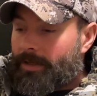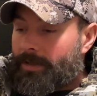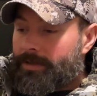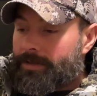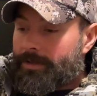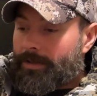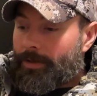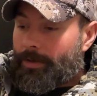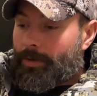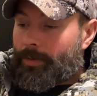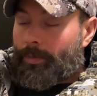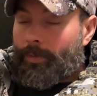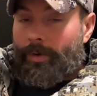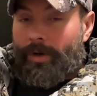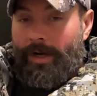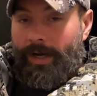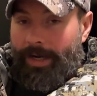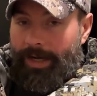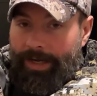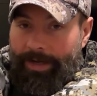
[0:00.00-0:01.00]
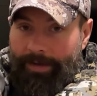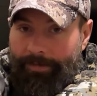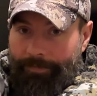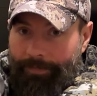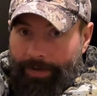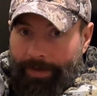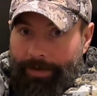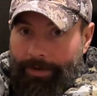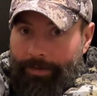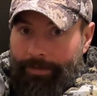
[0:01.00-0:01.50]
So what I
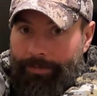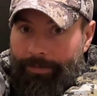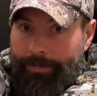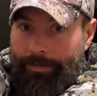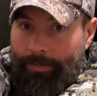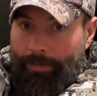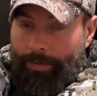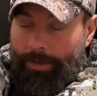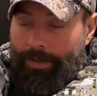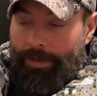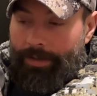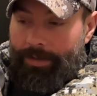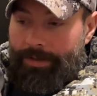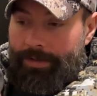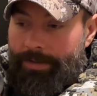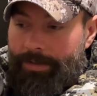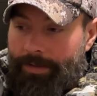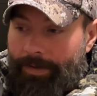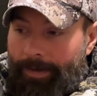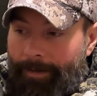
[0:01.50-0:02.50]
found was,